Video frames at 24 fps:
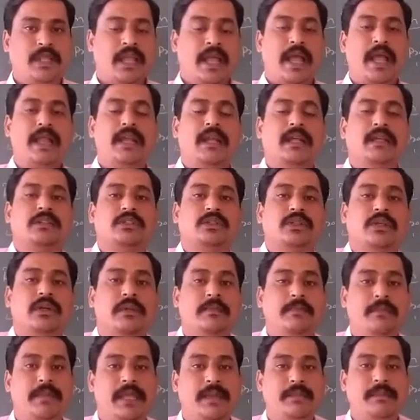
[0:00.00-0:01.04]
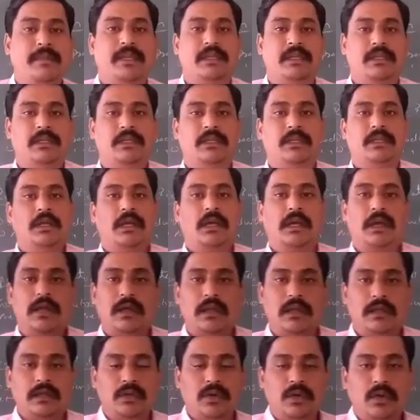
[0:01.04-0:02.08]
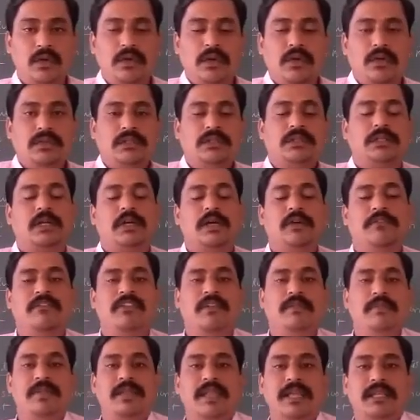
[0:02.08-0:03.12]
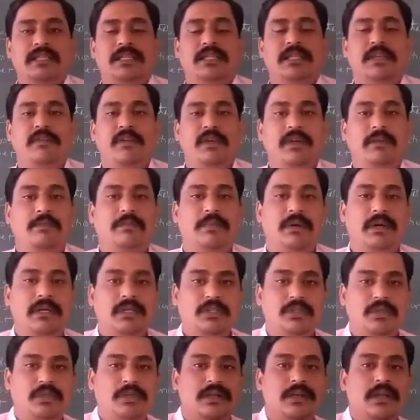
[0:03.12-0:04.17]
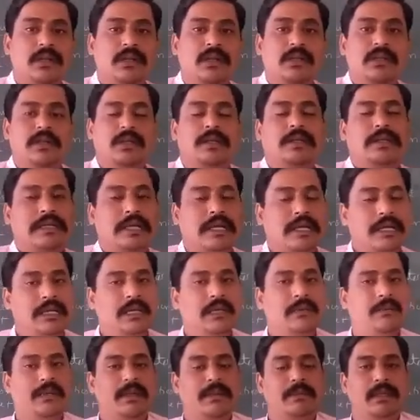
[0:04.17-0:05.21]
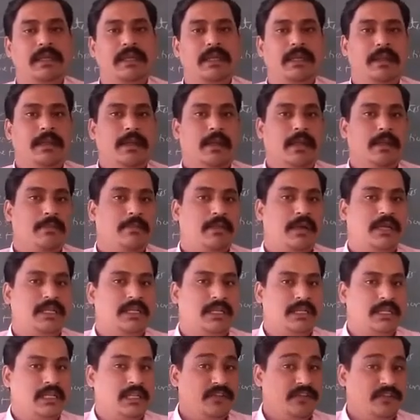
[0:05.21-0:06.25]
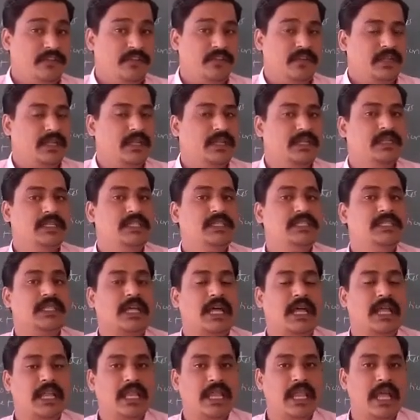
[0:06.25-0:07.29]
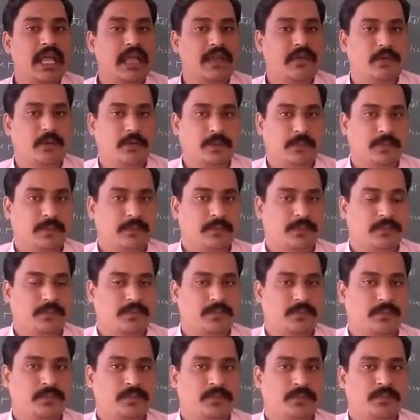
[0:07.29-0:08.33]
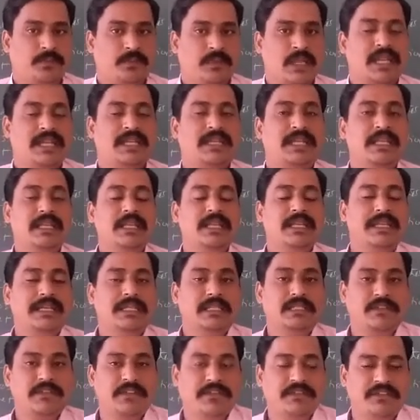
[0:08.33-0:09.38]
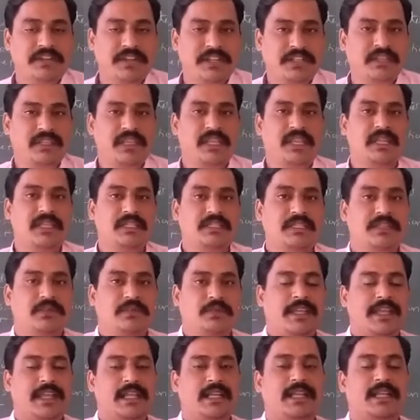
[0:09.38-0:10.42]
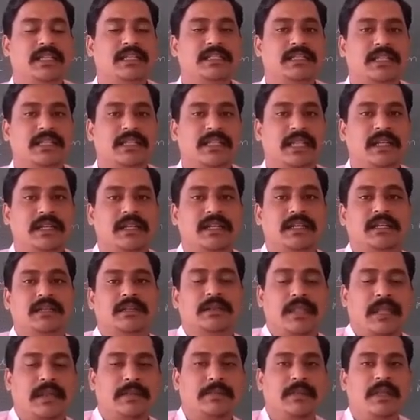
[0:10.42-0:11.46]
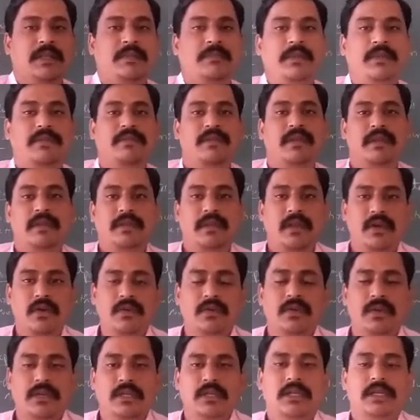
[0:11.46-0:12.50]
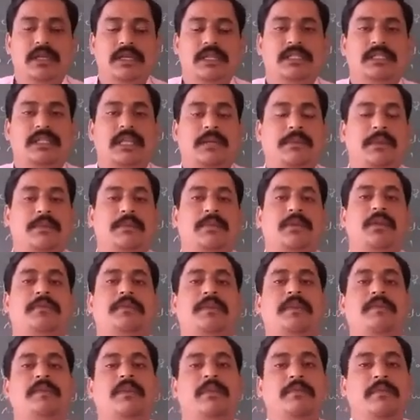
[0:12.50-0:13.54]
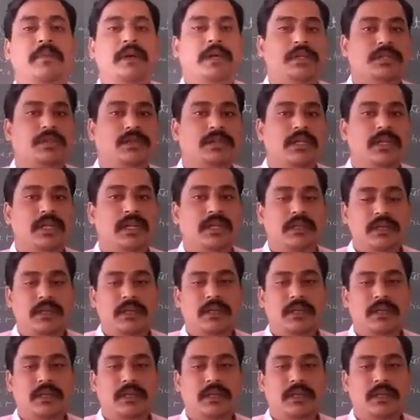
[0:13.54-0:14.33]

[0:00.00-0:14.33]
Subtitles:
And also a baby, no doubt a female has given birth to a girl baby, but if it is alive till its 15th age, we can consider that that baby will now is capable of giving birth to the